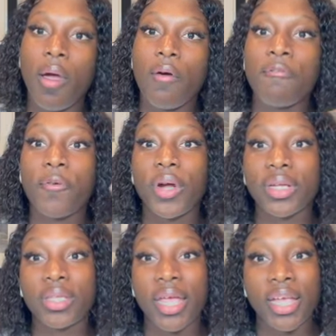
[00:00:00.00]
For
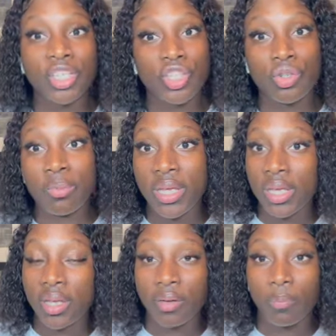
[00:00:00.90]
the
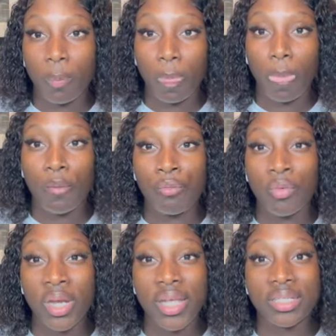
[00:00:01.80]
H2B
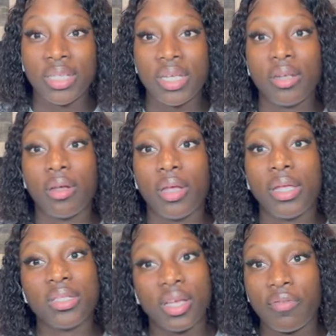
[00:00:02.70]
related
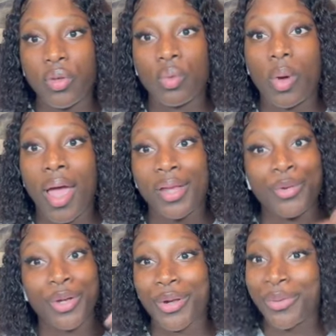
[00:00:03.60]
interview, I
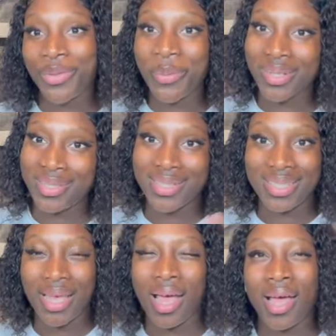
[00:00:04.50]
do not know the questions
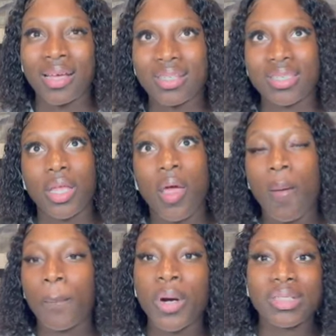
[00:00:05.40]
they ask,
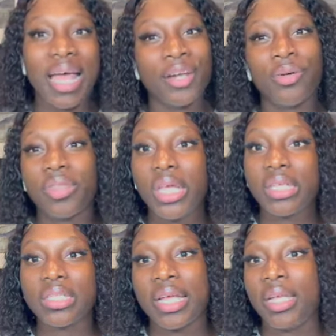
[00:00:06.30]
but I don't think
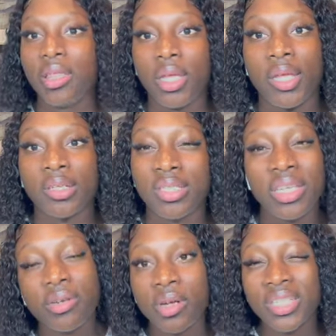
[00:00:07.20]
it's anything
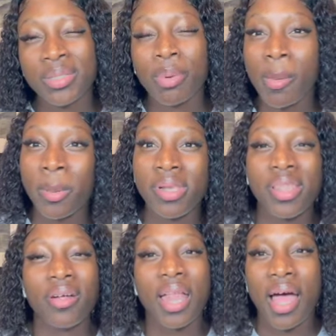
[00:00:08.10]
serious. Probably
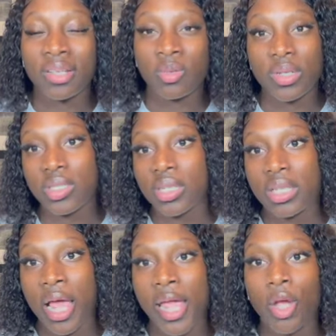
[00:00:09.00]
they'll ask questions
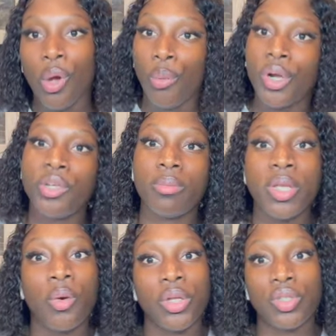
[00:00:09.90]
like where you'll
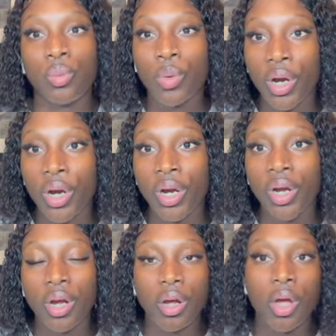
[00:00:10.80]
be going to
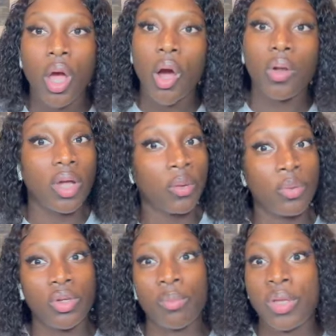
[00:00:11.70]
work, how long
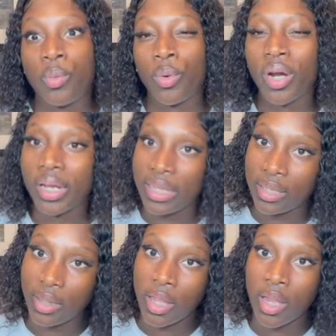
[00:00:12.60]
will you be
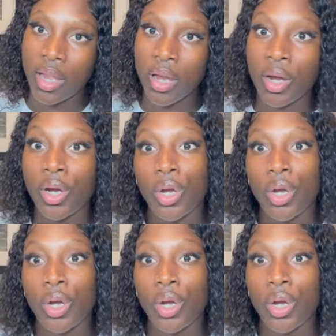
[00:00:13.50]
working there,